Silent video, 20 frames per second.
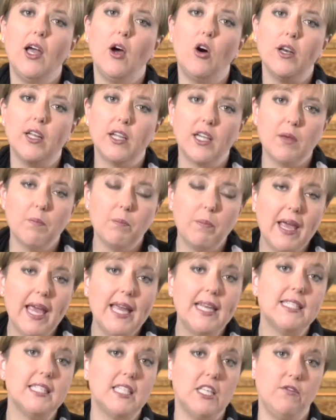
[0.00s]
on a
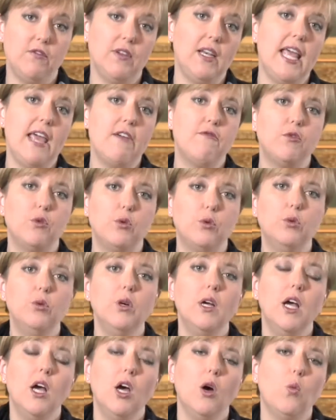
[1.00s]
competitive level